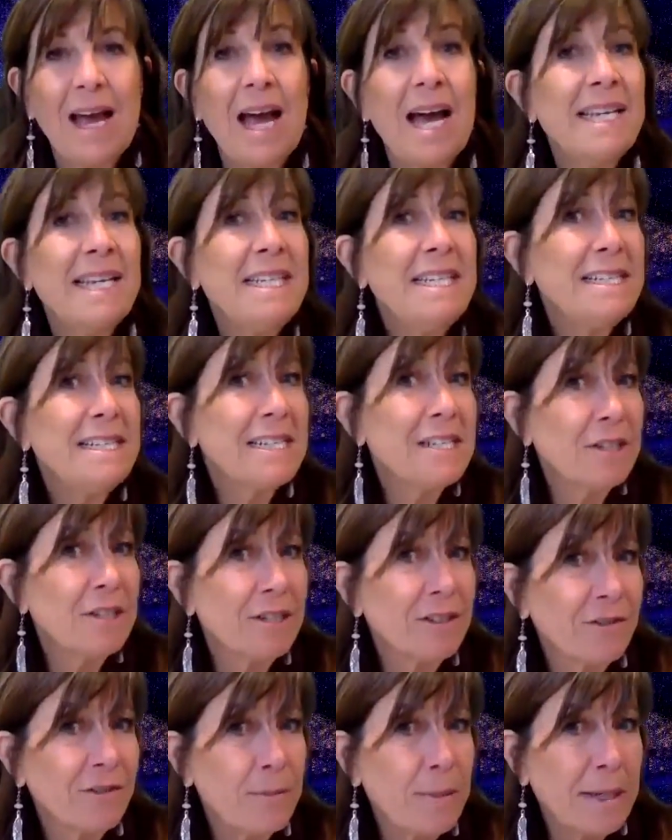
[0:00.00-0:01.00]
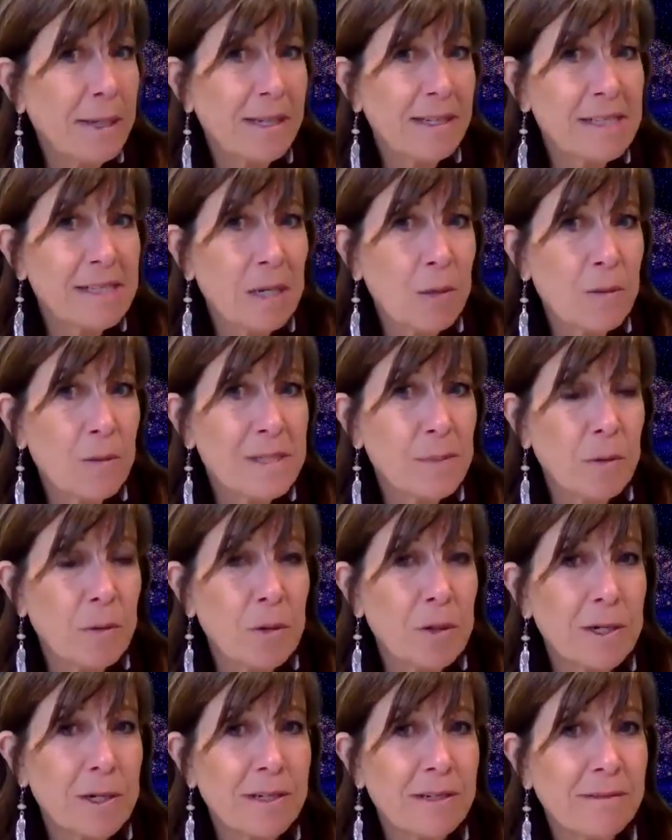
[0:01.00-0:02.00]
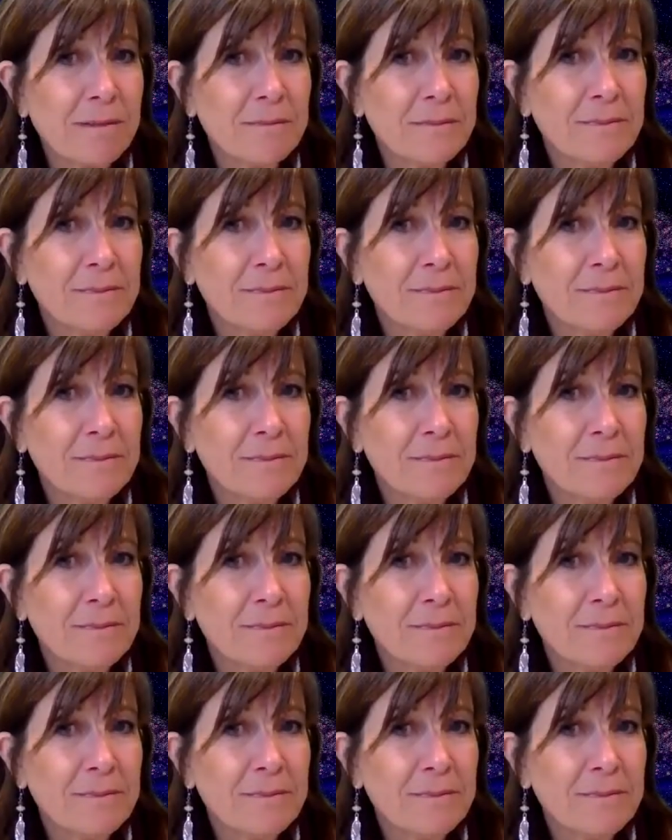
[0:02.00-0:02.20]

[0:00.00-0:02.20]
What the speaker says: I deserve because I was born.